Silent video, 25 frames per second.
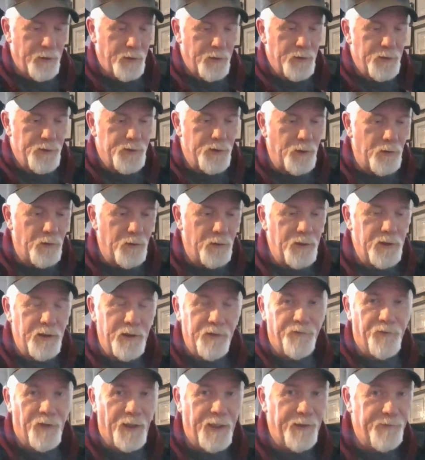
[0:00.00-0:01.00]
So
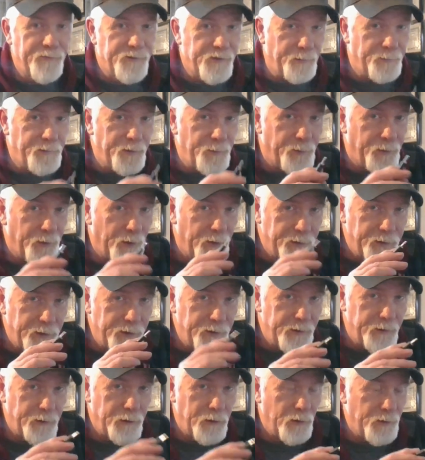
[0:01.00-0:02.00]
if I have something plugged
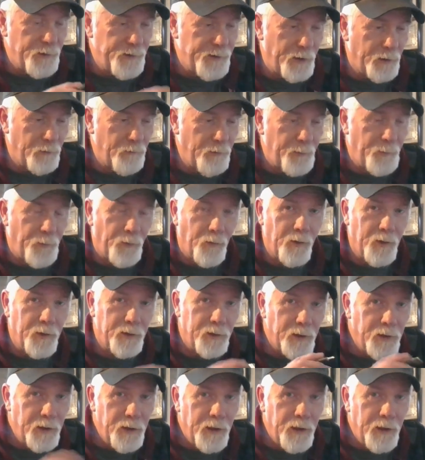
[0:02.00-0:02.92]
into the auxiliary port,